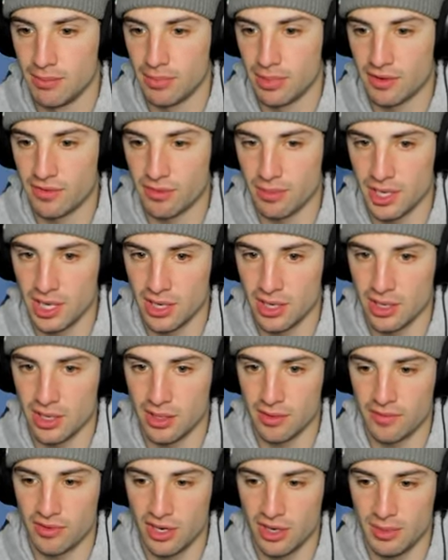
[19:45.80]
But from here,
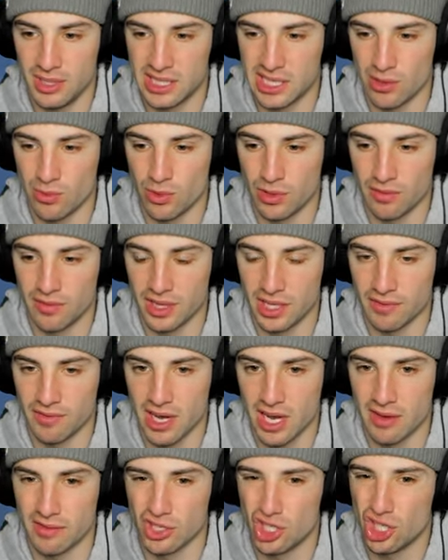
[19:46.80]
Fluttermane's like 155.